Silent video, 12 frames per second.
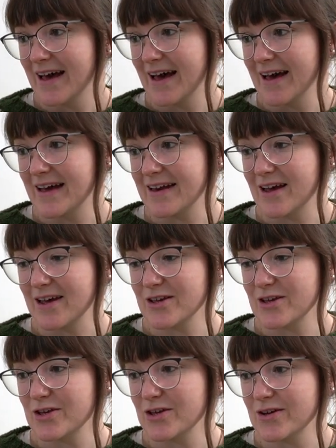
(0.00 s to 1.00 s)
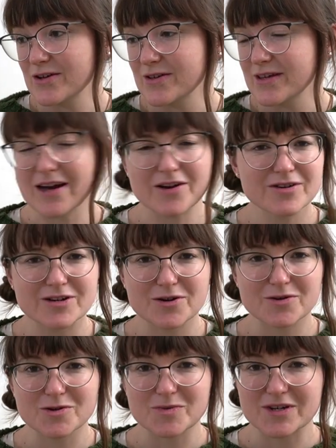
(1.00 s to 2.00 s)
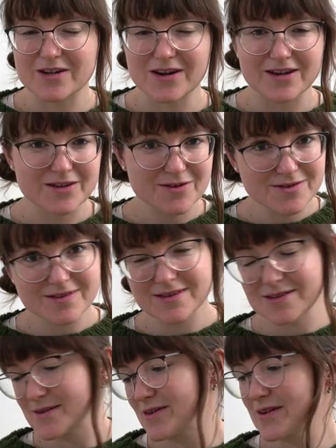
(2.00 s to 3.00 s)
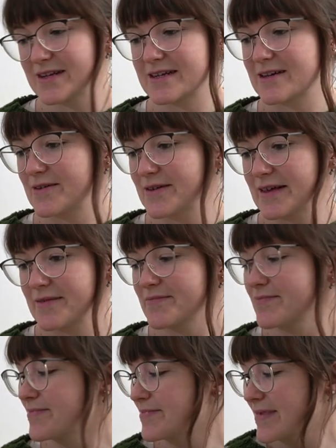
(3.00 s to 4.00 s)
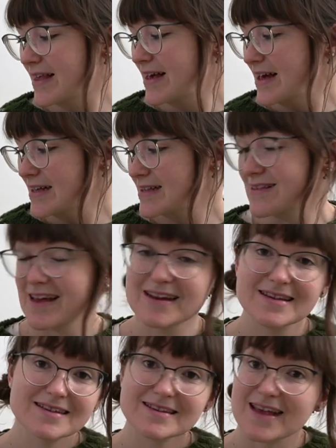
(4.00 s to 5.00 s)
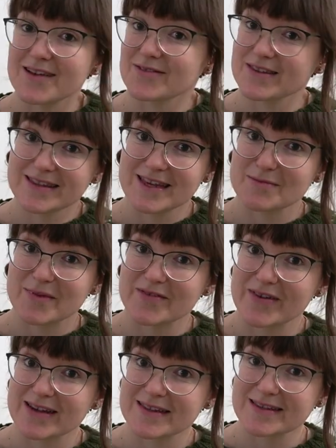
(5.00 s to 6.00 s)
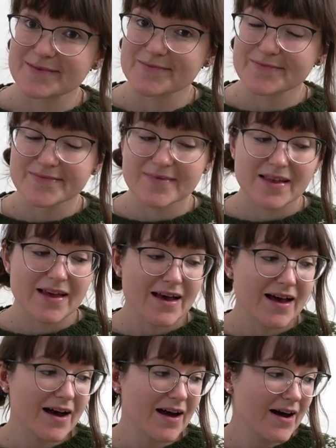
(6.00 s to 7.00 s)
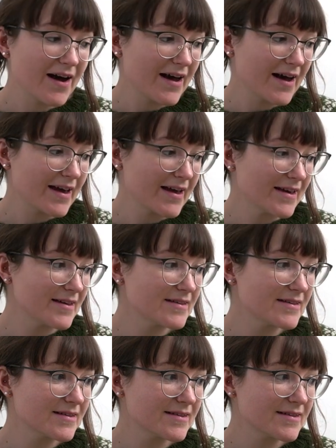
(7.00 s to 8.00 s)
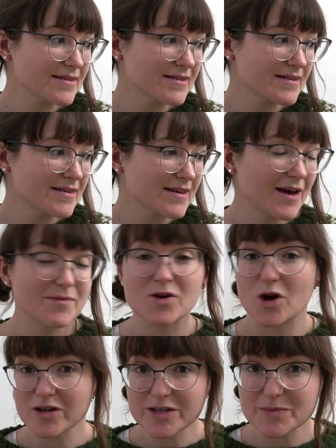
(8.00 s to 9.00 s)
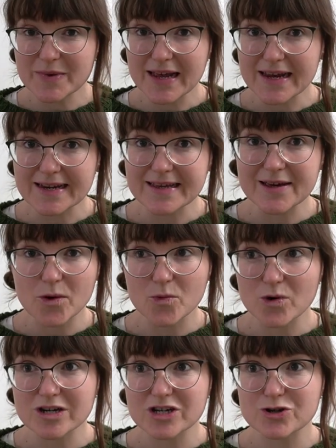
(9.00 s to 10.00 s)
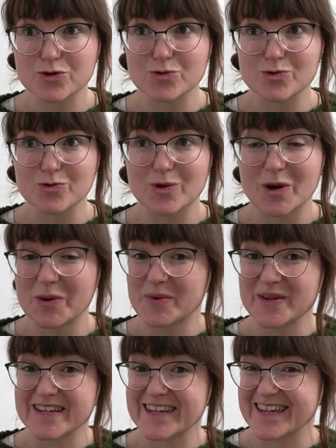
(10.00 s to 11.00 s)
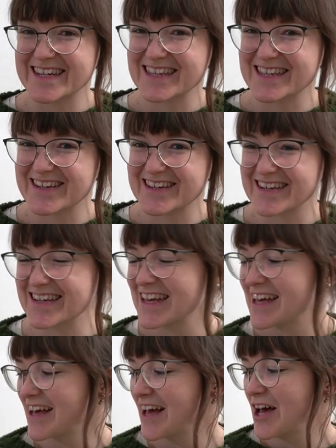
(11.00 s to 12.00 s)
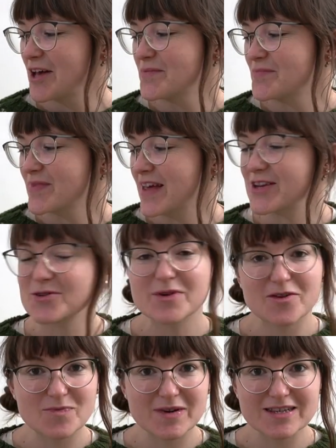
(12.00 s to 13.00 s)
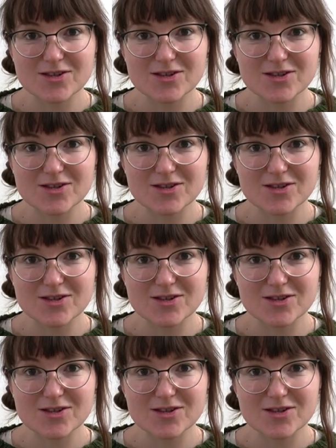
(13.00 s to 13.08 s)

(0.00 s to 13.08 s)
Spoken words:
And I already told you which yarn I used, so I don't need to tell you that. So that is everything, my friends. I am contemplating what to cast on. I do have my